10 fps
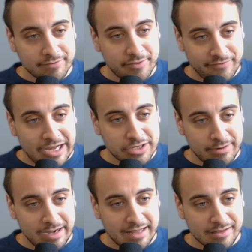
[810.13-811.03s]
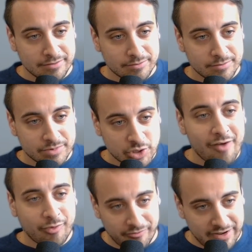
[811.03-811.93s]
evaluating
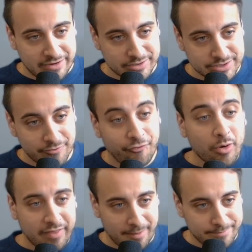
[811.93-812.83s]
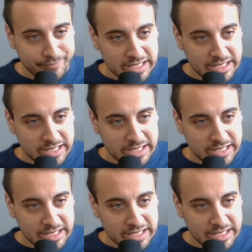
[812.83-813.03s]
software vendors for them.